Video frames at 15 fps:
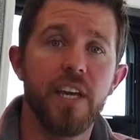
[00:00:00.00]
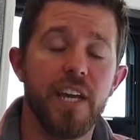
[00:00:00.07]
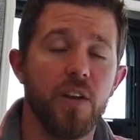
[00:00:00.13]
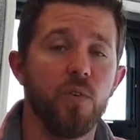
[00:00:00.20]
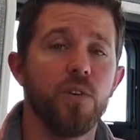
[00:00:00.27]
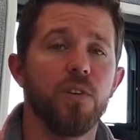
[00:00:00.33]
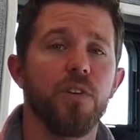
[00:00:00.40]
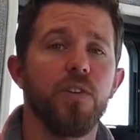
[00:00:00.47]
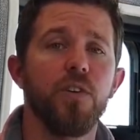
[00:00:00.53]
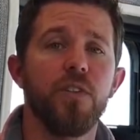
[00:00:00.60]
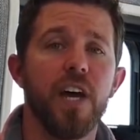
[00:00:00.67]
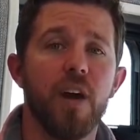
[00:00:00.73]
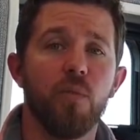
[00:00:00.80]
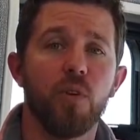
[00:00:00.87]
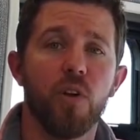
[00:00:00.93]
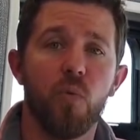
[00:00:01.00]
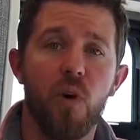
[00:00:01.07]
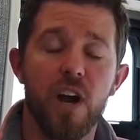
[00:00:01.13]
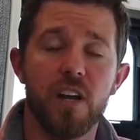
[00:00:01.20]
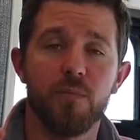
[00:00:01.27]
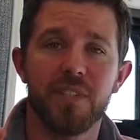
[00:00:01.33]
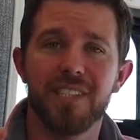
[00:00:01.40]
In order to do that, we're going to
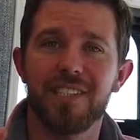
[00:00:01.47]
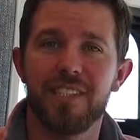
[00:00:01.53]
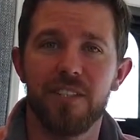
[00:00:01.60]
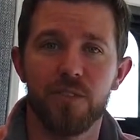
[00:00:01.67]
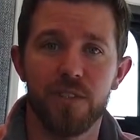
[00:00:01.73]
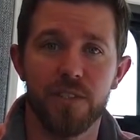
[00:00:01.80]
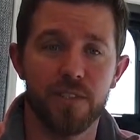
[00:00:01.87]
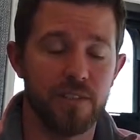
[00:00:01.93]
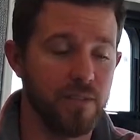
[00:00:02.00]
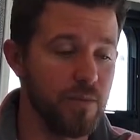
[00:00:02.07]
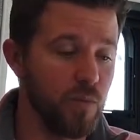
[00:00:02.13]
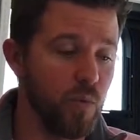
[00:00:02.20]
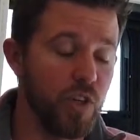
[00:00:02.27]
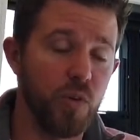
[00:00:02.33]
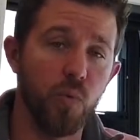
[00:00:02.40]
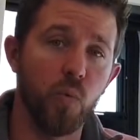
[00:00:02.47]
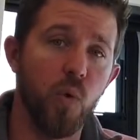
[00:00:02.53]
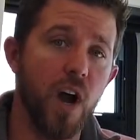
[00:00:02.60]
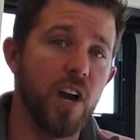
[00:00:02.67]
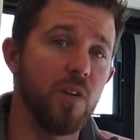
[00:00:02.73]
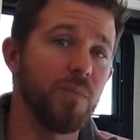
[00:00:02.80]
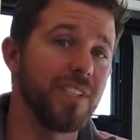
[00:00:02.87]
wire them in series when you
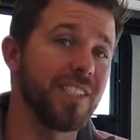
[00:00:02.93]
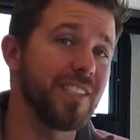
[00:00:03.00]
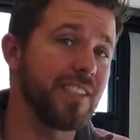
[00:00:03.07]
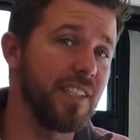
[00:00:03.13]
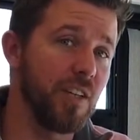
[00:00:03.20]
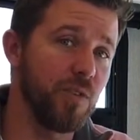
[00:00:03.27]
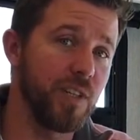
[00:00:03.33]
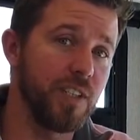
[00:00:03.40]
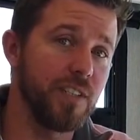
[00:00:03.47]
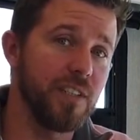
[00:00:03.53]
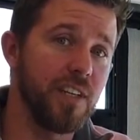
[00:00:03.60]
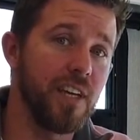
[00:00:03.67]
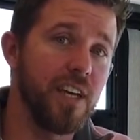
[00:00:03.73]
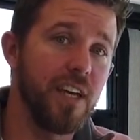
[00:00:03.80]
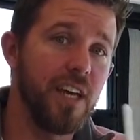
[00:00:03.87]
wire them in series,